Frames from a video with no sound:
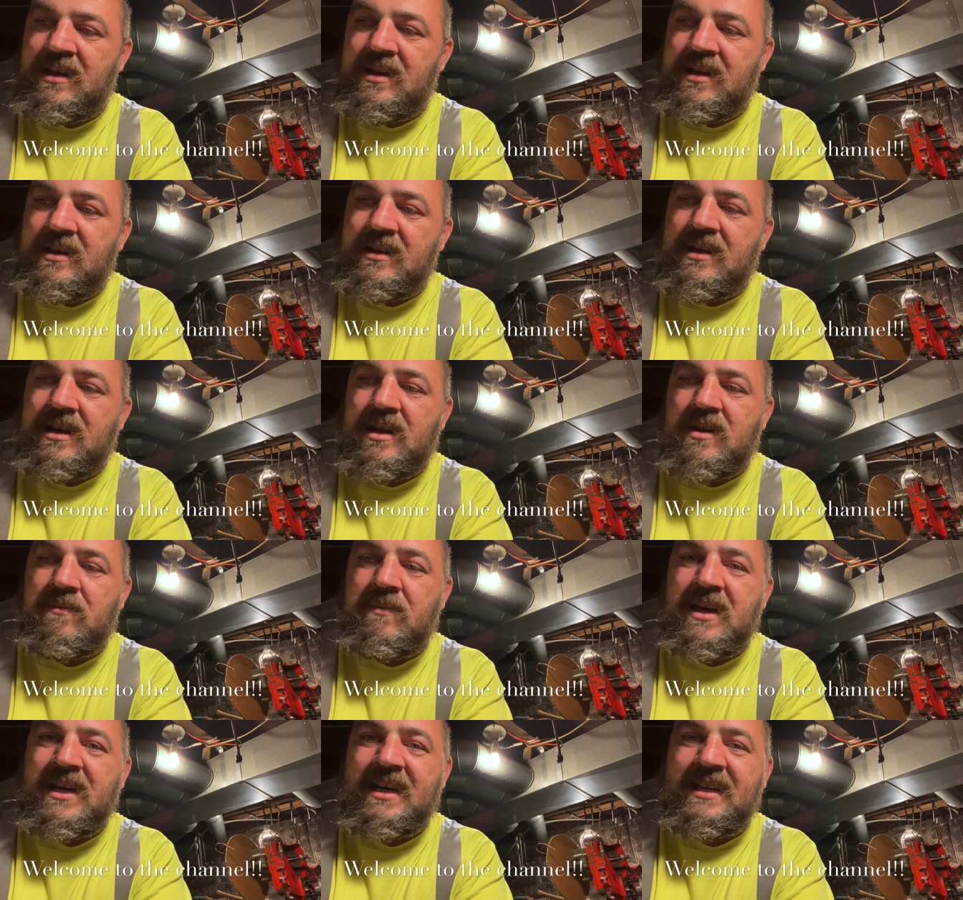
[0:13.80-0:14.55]
kind of
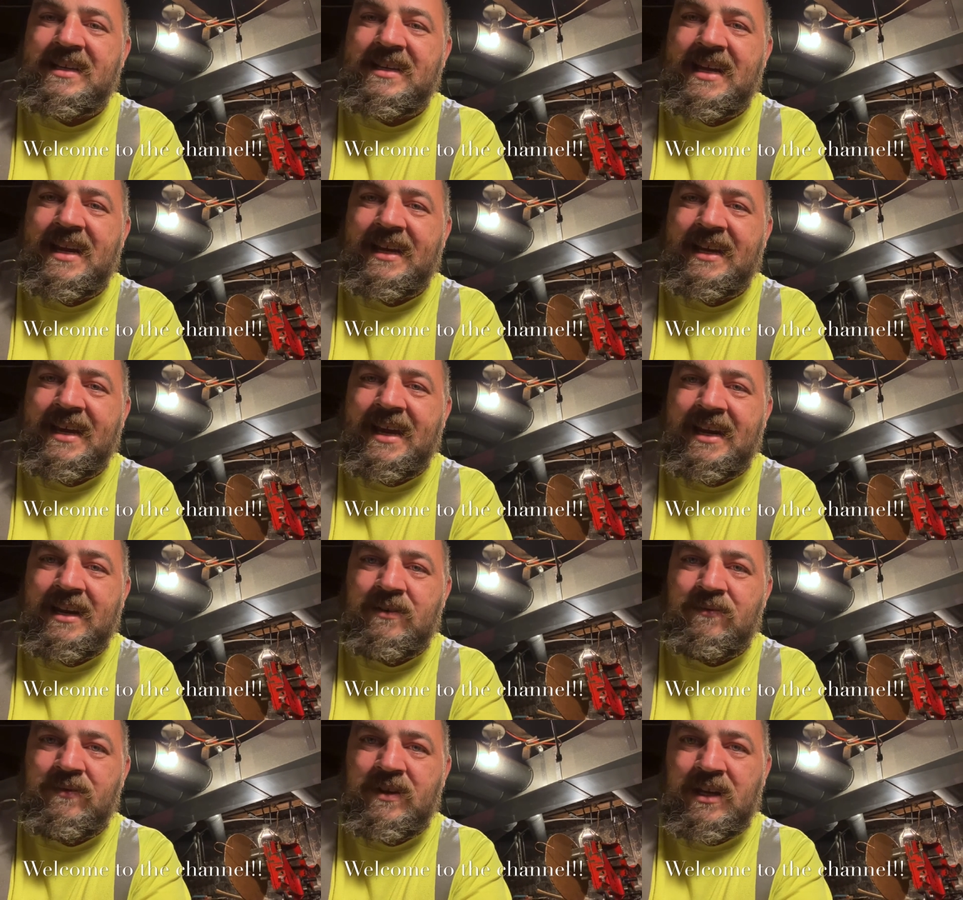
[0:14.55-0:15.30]
make a
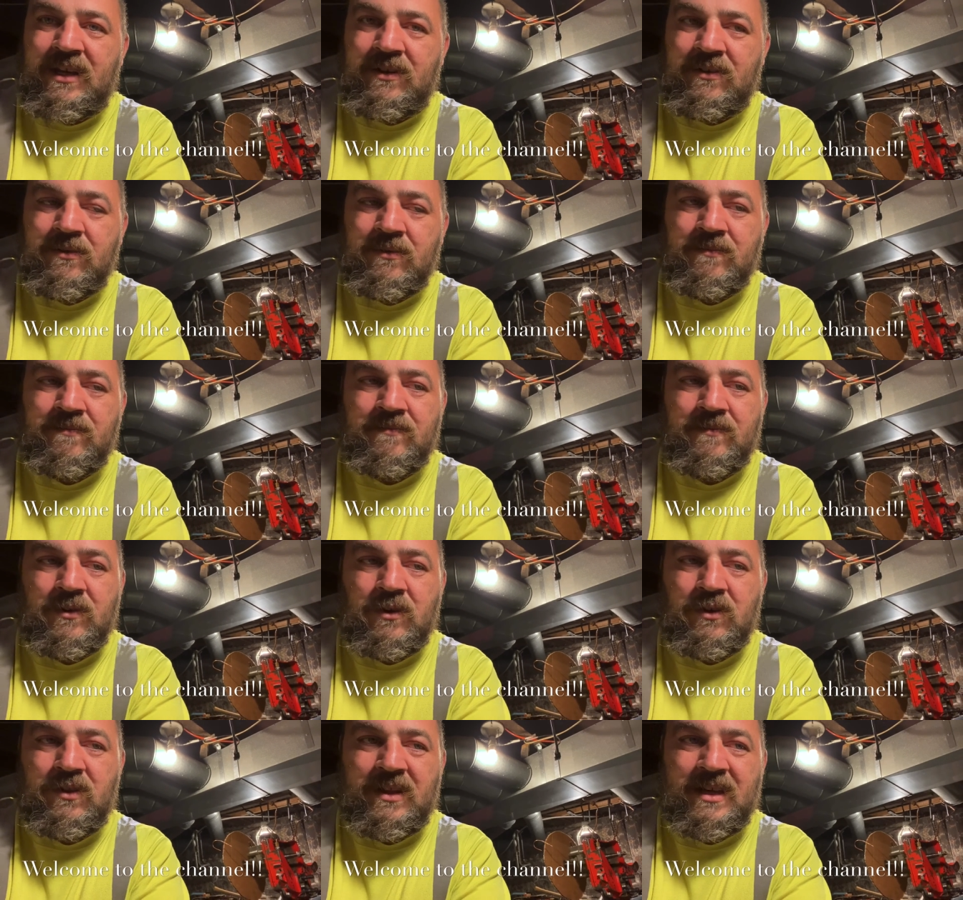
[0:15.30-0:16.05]
dedicated video
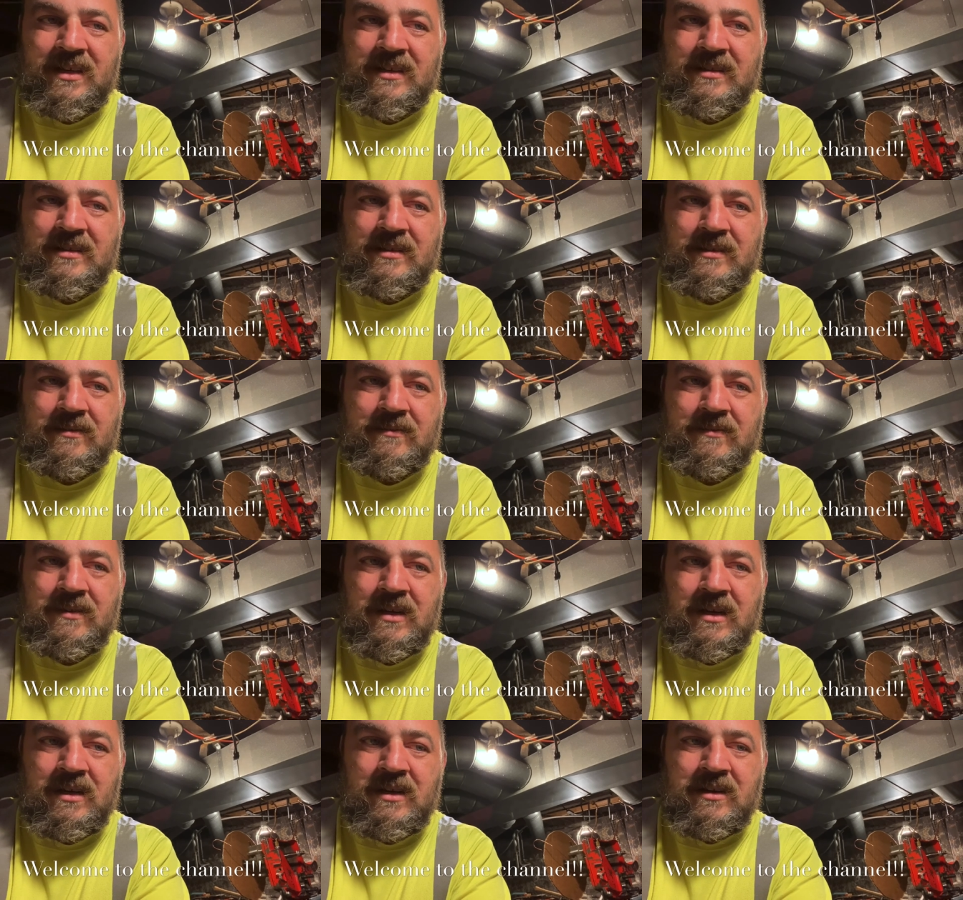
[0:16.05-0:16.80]
on this.
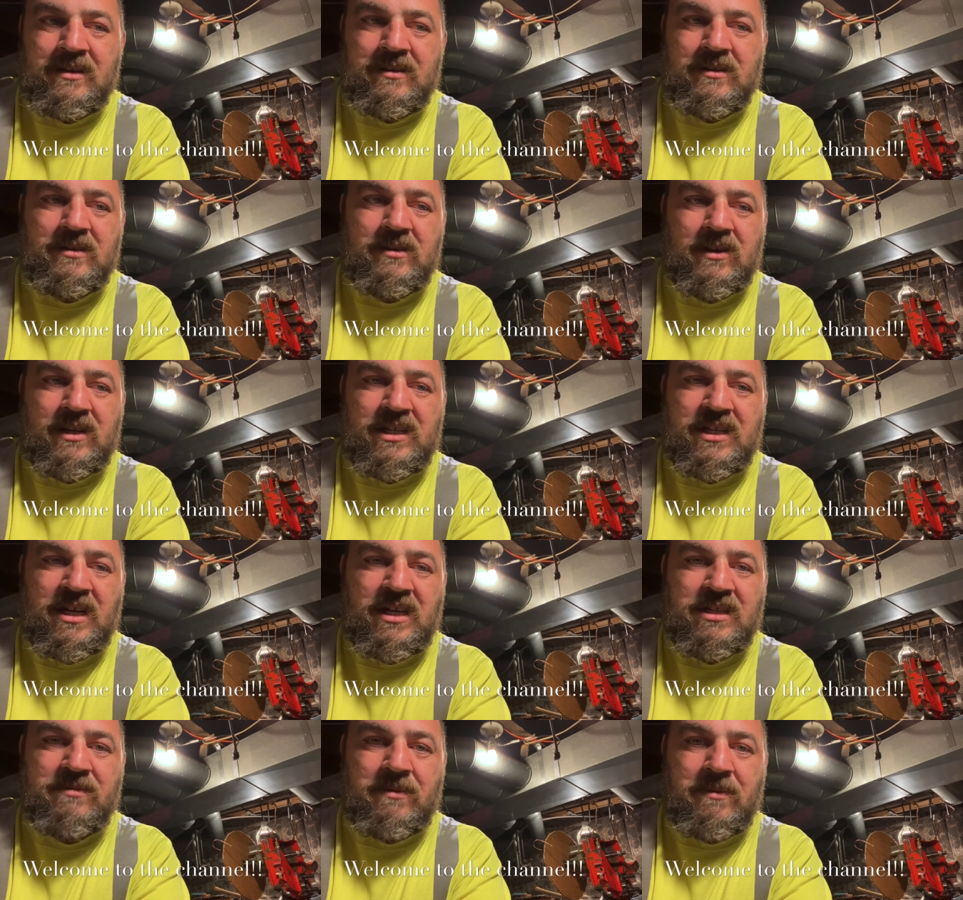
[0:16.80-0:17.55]
So I
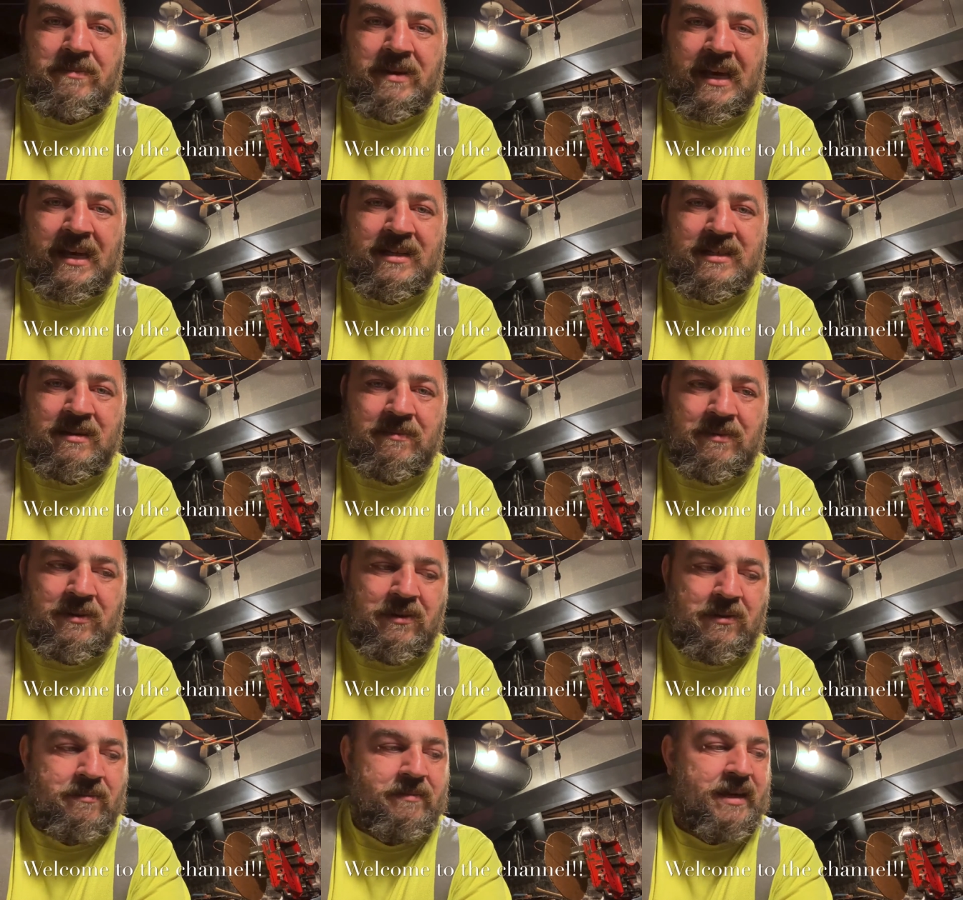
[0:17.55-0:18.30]
changed my plans up a
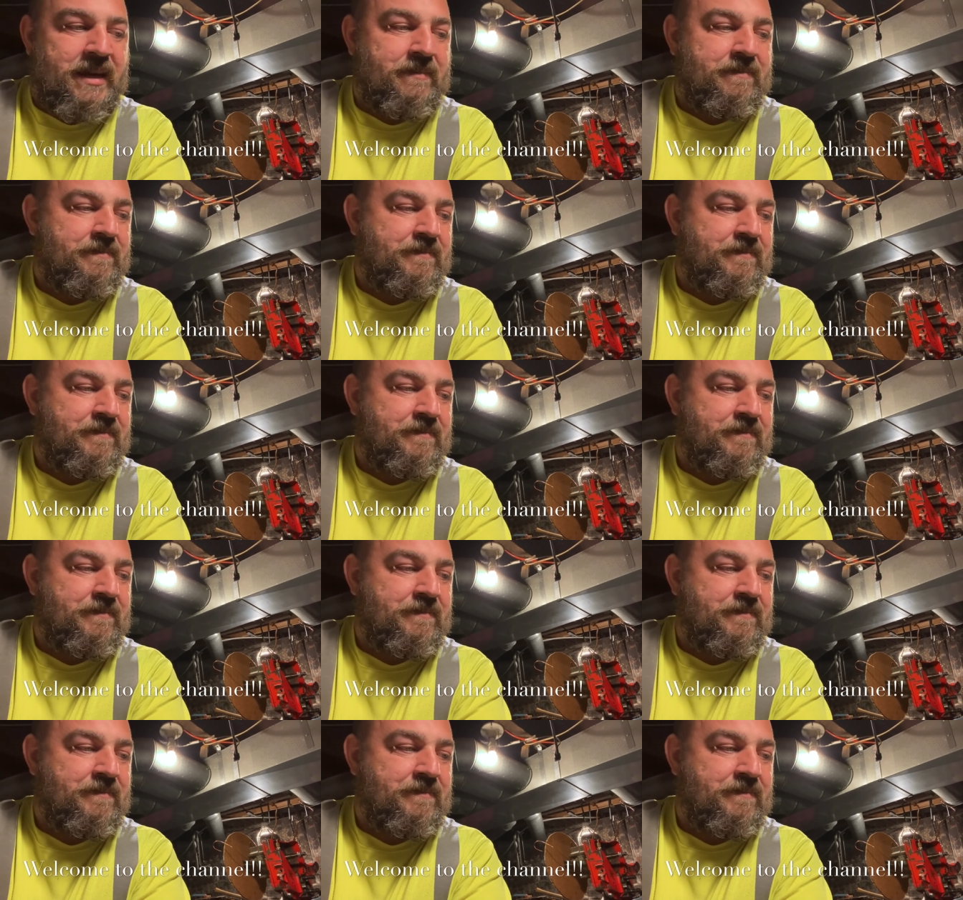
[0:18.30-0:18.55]
little bit.